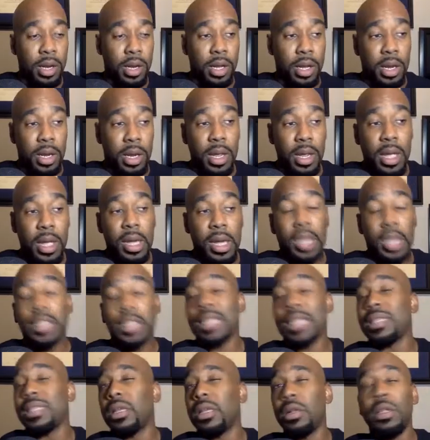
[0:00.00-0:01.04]
in, and like
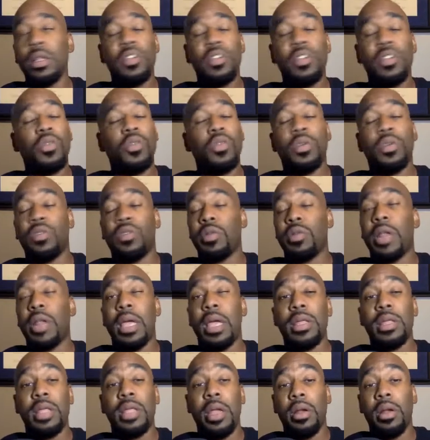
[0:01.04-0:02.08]
literally 2 or 3
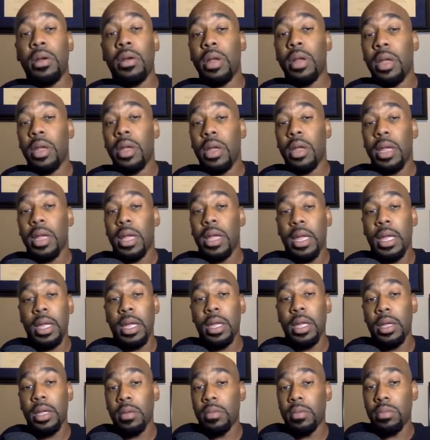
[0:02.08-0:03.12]
days later
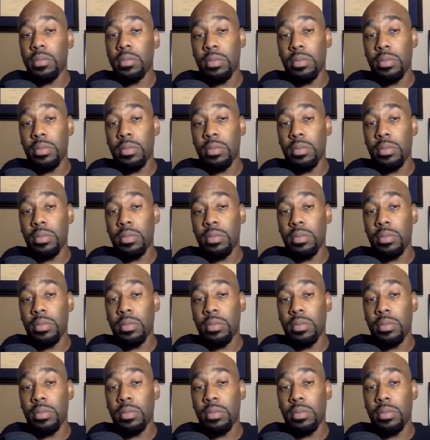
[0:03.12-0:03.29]
he